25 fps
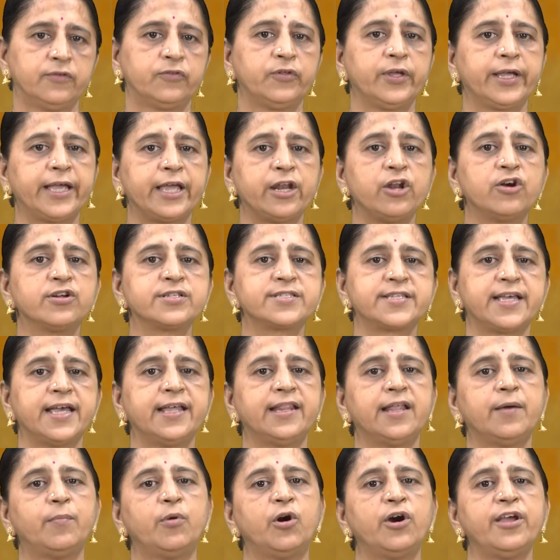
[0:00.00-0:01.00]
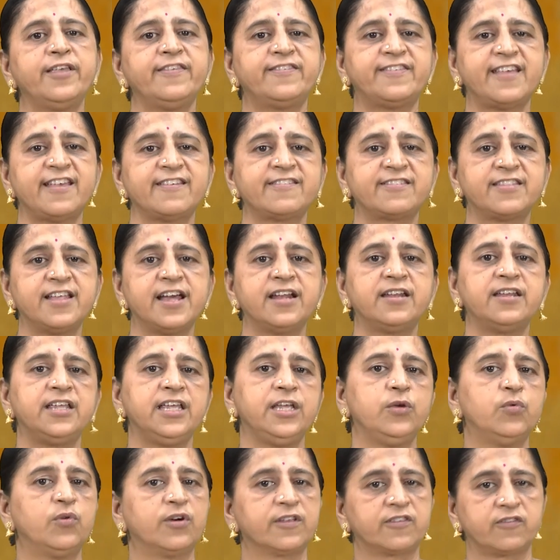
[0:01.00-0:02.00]
So you cannot say the boy says that
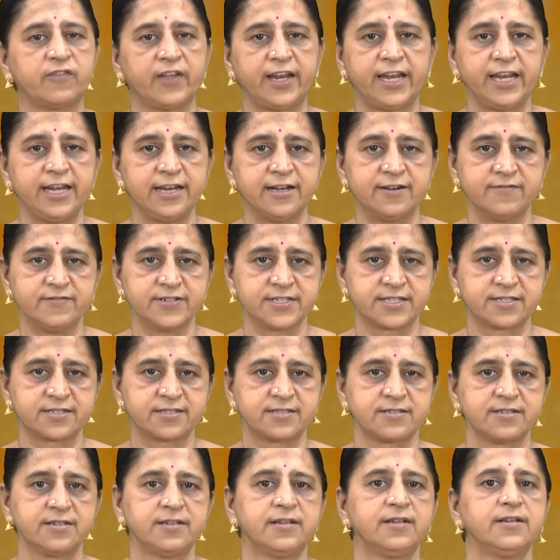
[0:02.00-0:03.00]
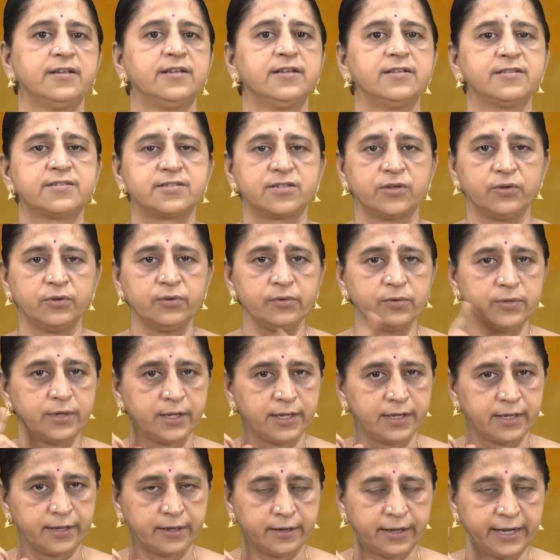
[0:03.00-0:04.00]
he was very nervous. So
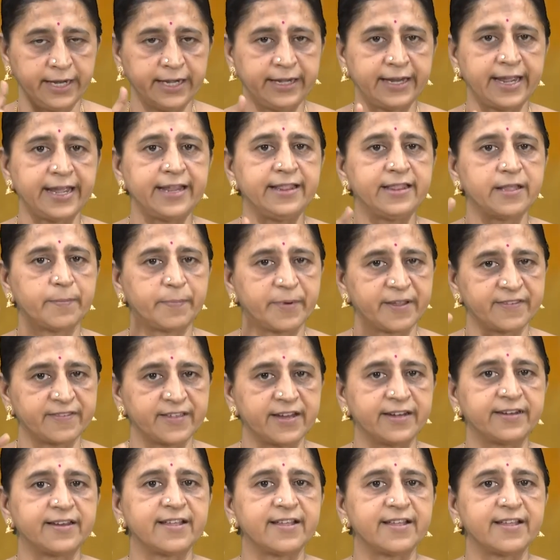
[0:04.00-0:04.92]
retain the present